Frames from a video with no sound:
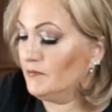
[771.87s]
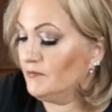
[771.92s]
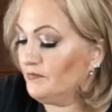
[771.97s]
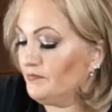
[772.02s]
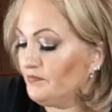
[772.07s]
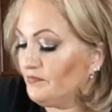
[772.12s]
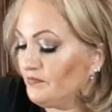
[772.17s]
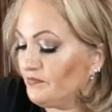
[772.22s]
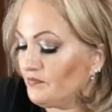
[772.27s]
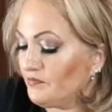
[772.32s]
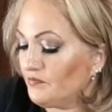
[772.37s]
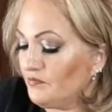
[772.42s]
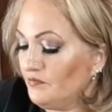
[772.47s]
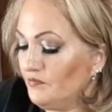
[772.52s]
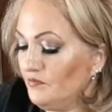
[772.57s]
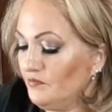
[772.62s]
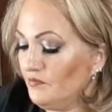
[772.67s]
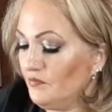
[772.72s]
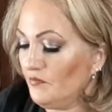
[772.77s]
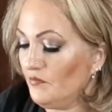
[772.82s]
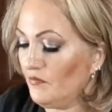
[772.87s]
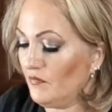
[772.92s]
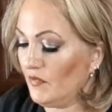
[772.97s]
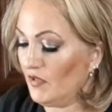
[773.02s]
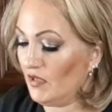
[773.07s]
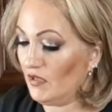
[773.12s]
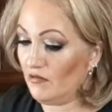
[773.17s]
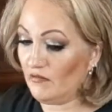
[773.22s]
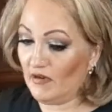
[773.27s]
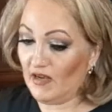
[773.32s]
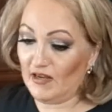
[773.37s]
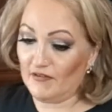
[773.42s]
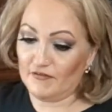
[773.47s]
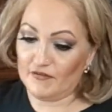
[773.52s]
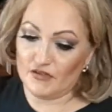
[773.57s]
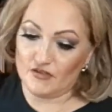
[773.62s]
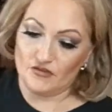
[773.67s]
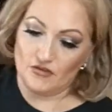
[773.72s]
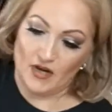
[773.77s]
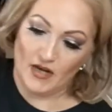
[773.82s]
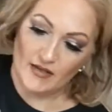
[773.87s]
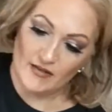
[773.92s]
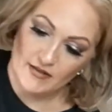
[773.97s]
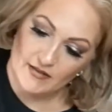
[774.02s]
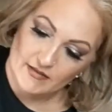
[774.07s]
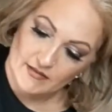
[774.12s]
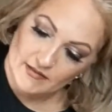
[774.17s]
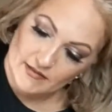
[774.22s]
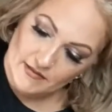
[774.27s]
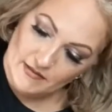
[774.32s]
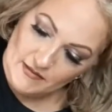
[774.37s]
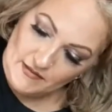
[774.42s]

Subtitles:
I have to try this.